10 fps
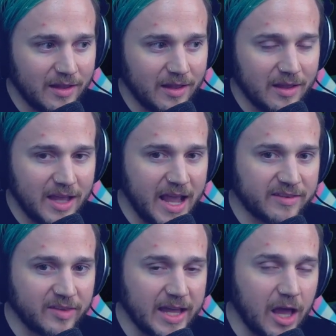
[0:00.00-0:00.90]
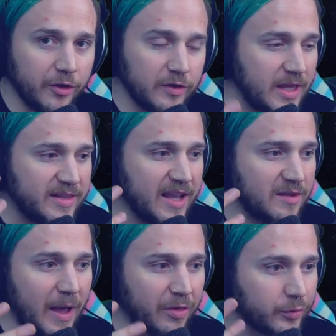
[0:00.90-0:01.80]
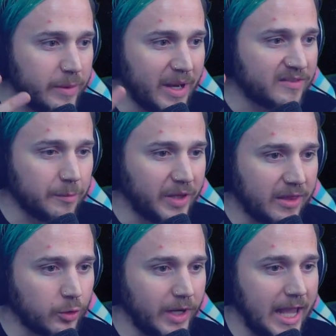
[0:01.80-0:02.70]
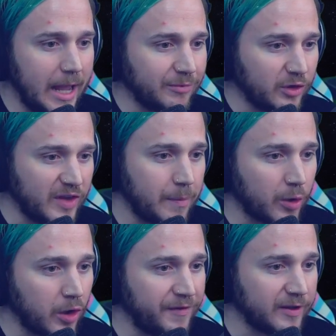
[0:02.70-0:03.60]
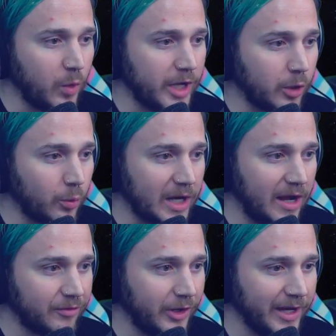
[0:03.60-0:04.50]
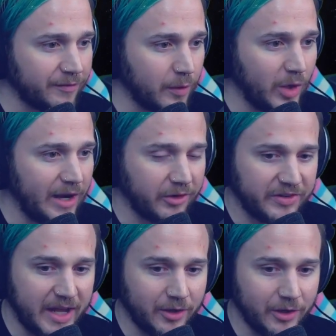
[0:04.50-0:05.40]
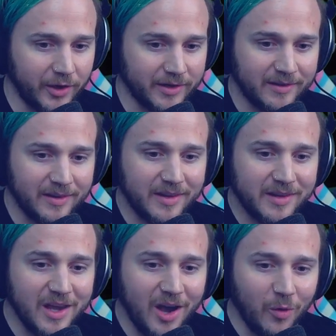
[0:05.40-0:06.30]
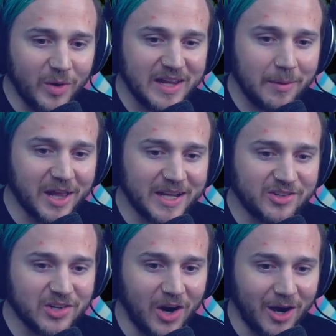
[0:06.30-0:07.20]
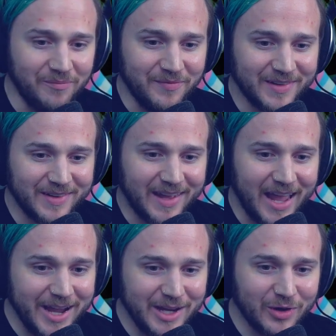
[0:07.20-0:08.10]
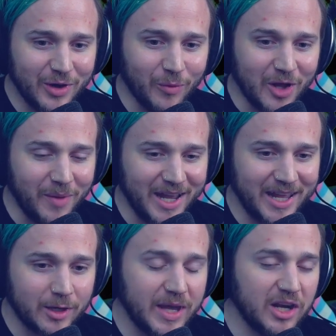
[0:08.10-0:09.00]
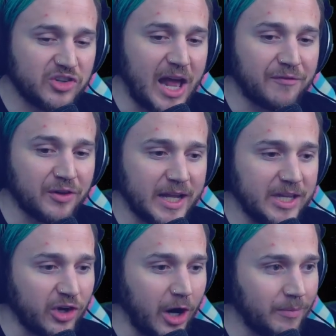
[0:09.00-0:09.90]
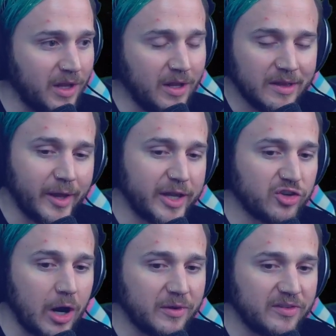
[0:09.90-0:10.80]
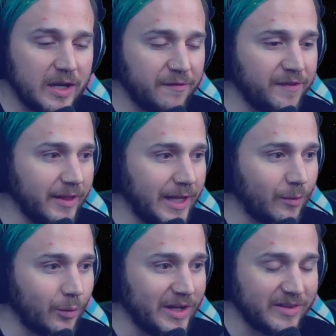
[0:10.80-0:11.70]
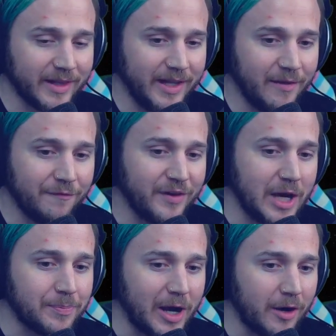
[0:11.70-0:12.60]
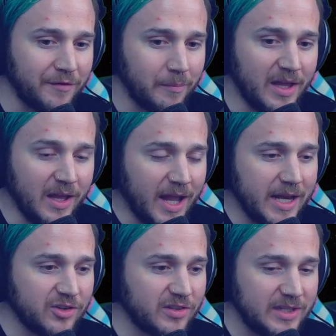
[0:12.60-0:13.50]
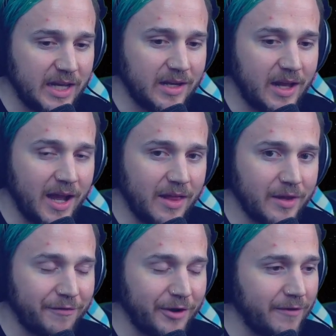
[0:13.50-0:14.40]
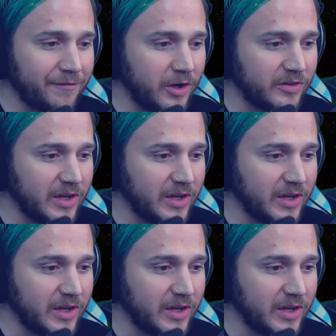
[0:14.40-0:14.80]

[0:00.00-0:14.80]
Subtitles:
it's like it takes about 3 minutes to play through a game. So it's like perfect while you're recovering from whatever set you're doing. Yo, what's up, Lucky Charm? How you doing? Welcome on in. Can we get a shout out for Lucky Charm? Lucky Charm just hit affiliate recently. Very proud of him. And he just did their very first